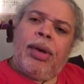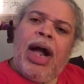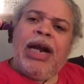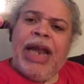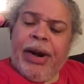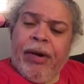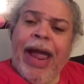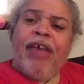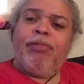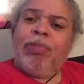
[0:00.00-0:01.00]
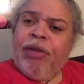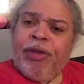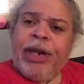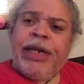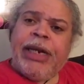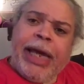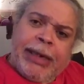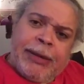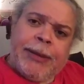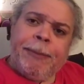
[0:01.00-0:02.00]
a letter as president-elect.